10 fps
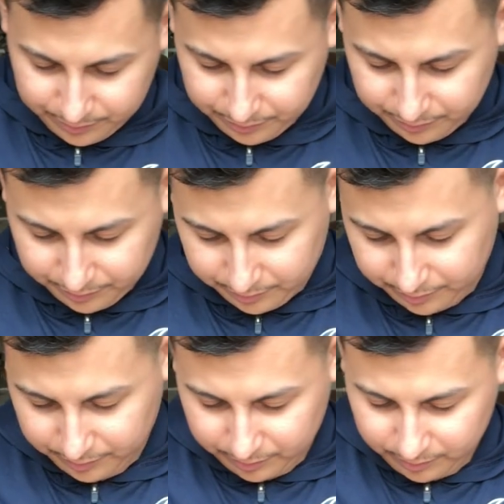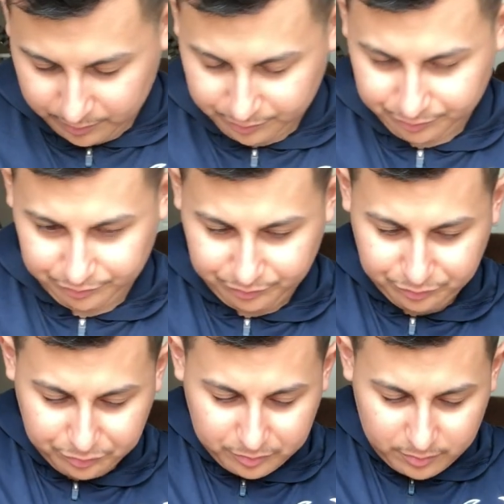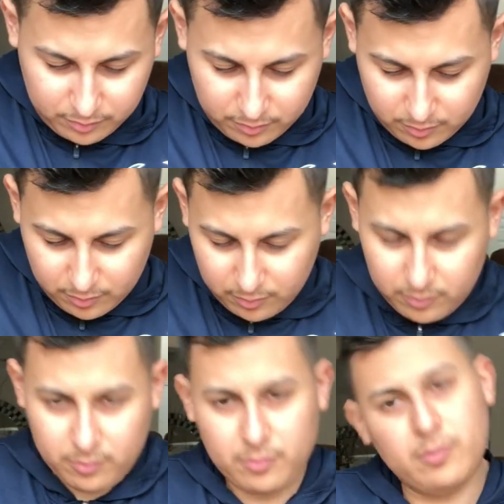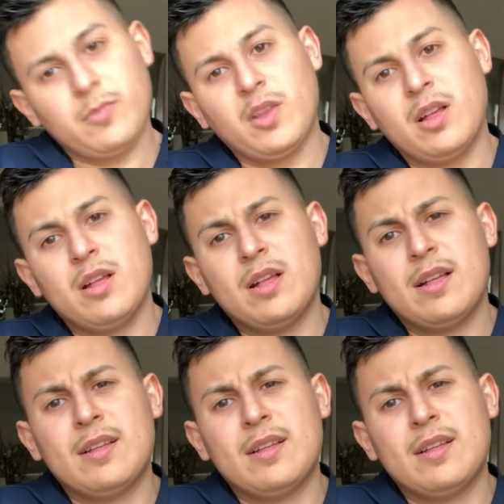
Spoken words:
(no one is talking)